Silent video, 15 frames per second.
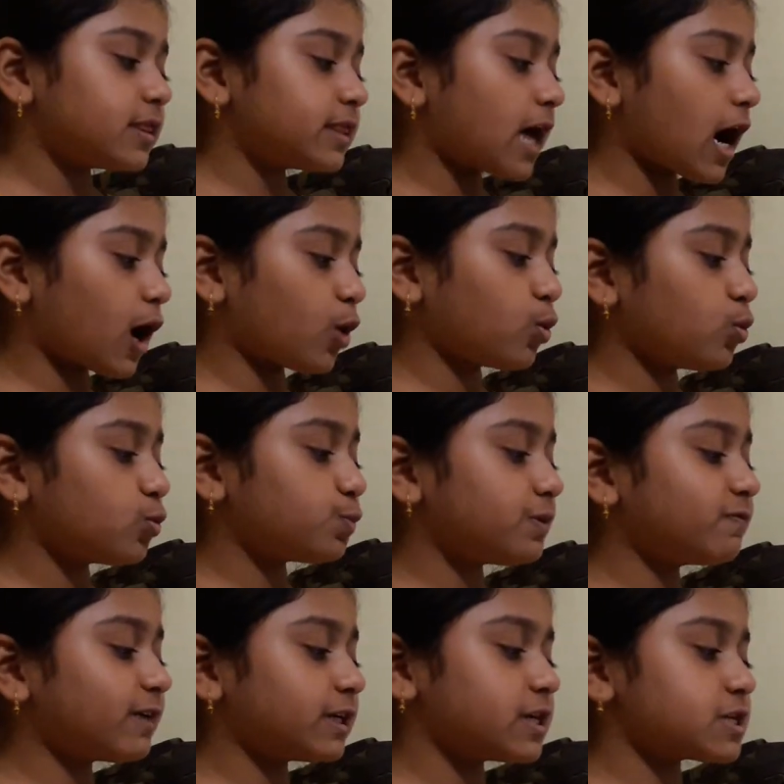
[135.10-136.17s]
Now
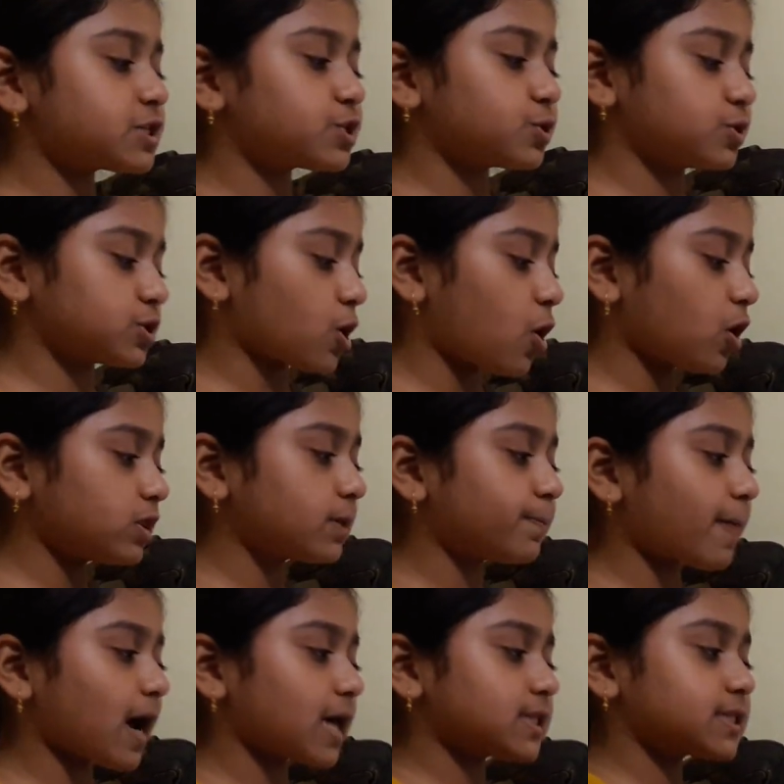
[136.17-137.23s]
we've understood all the
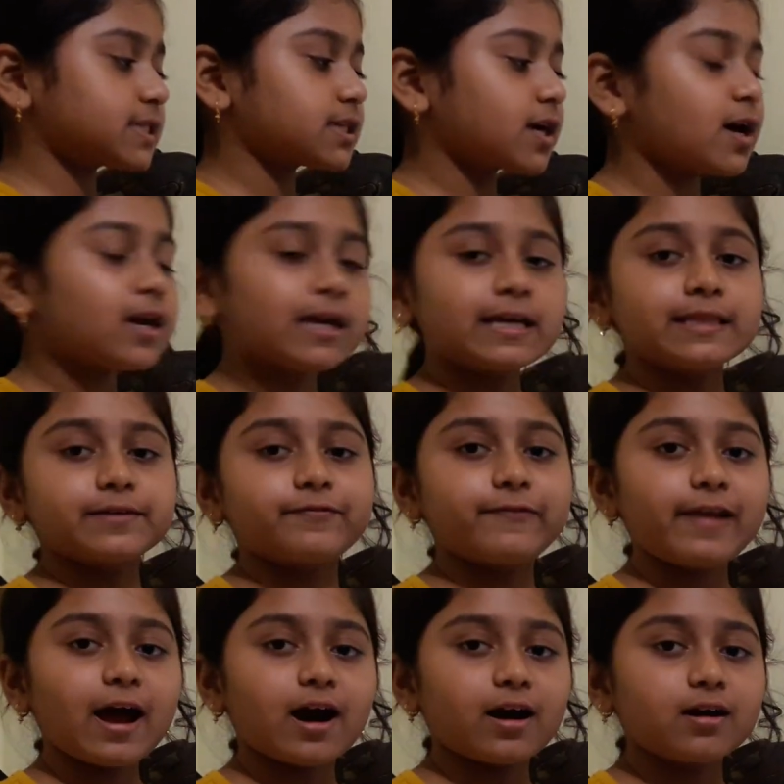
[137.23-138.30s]
parts in the
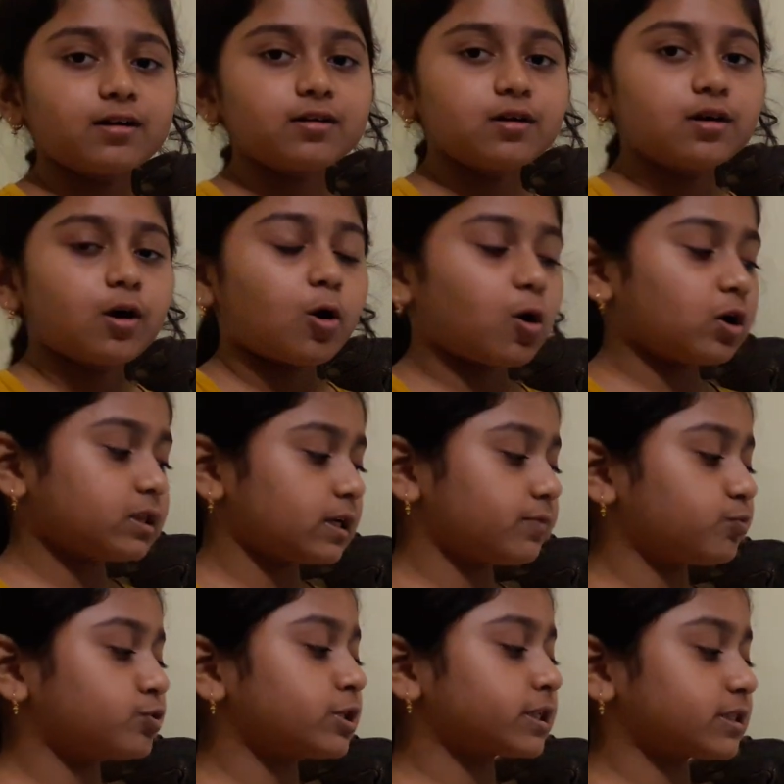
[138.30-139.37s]
flower, all the
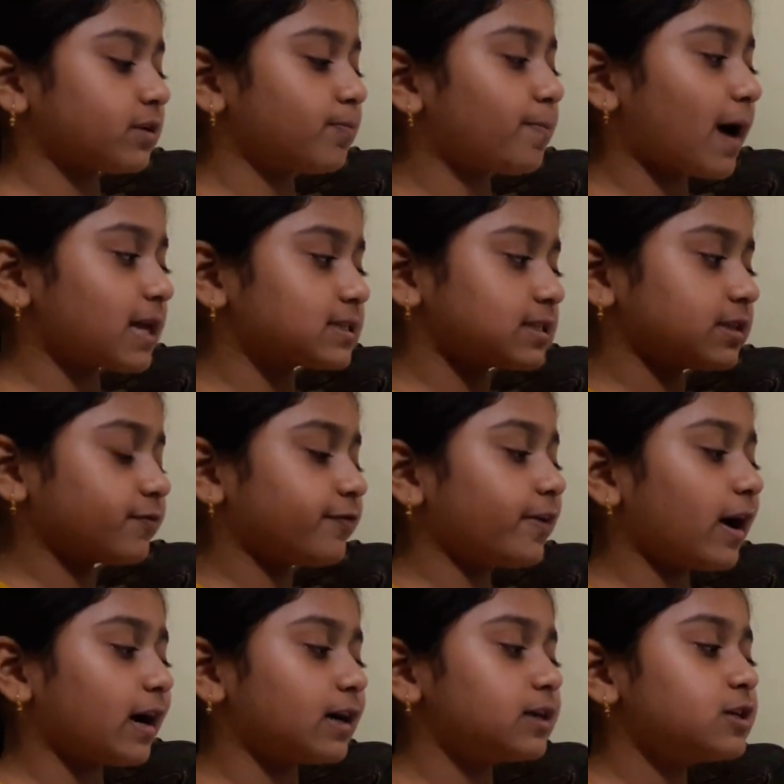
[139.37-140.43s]
reproductive parts in the
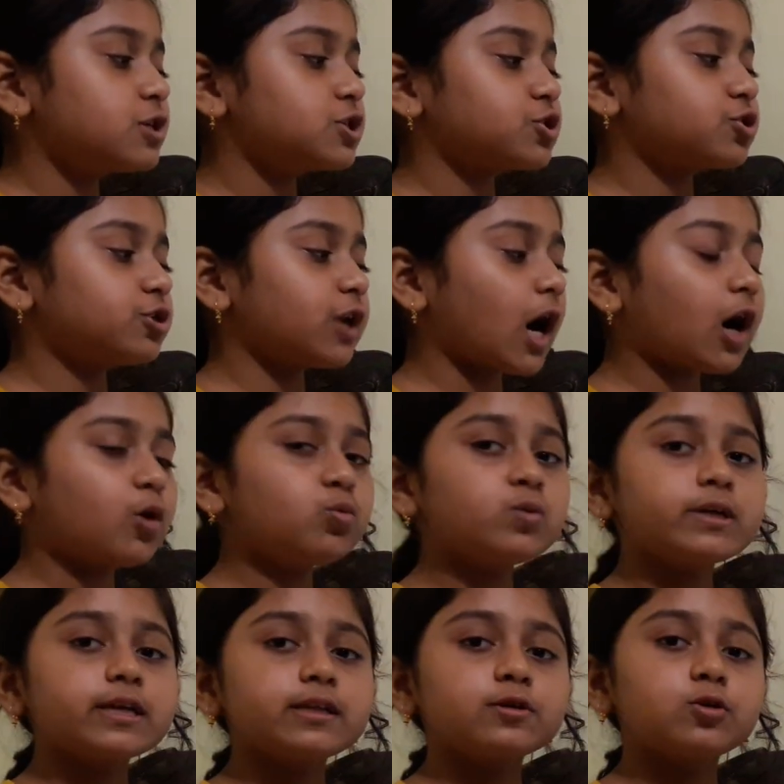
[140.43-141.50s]
flower. So now
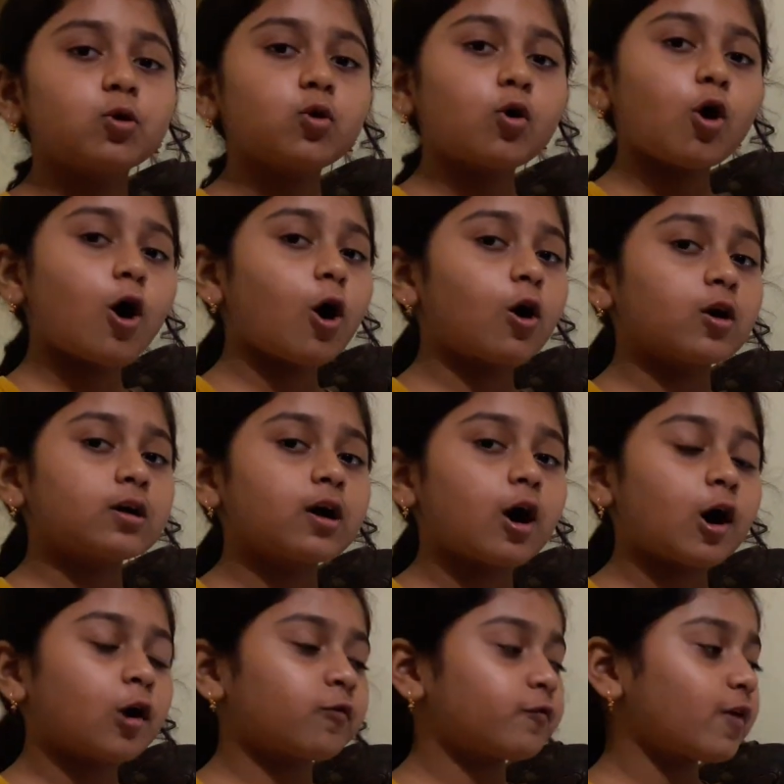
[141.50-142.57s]
we can go on
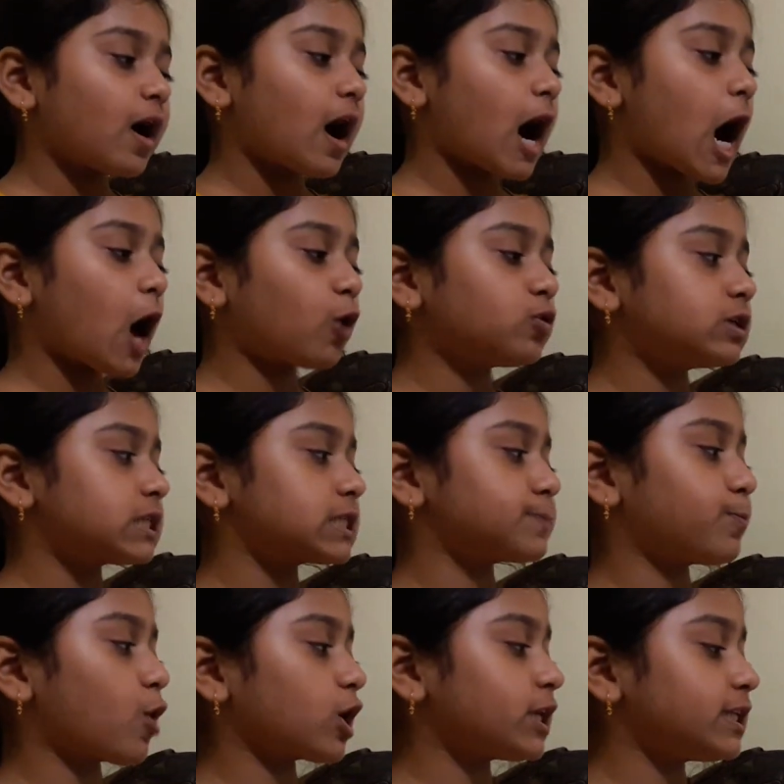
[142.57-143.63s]
of how does
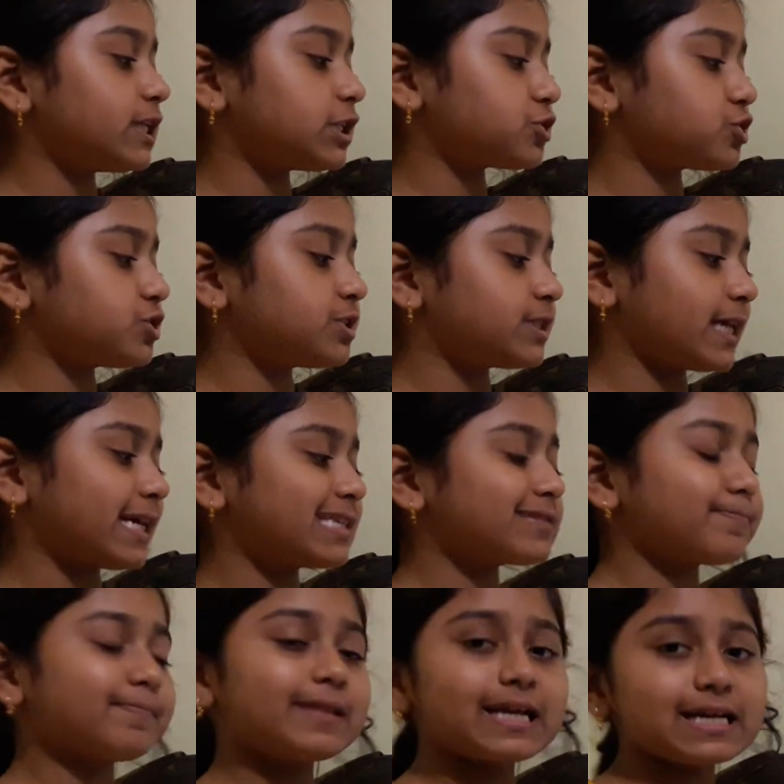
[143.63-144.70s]
pollination
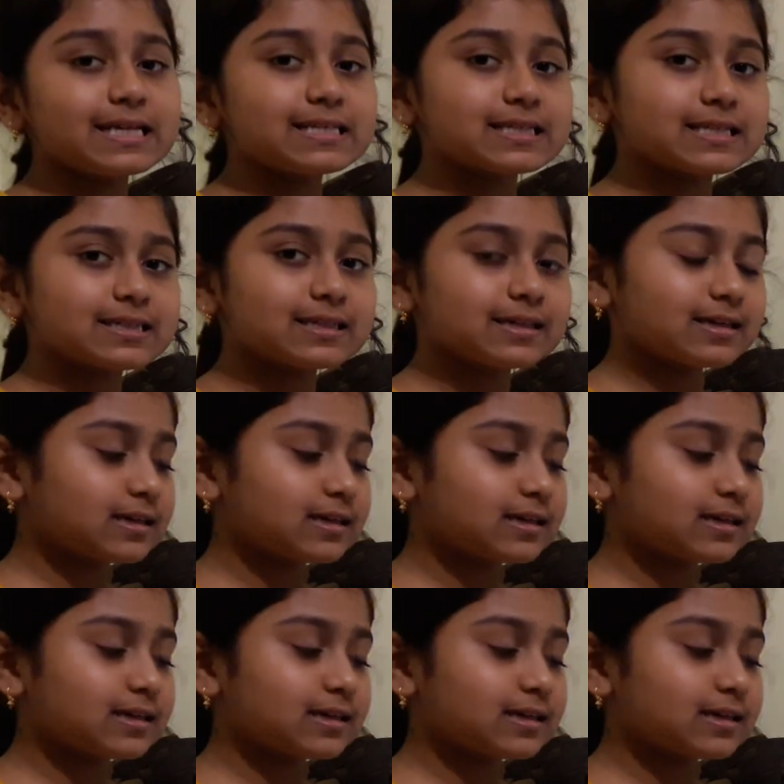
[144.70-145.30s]
takes place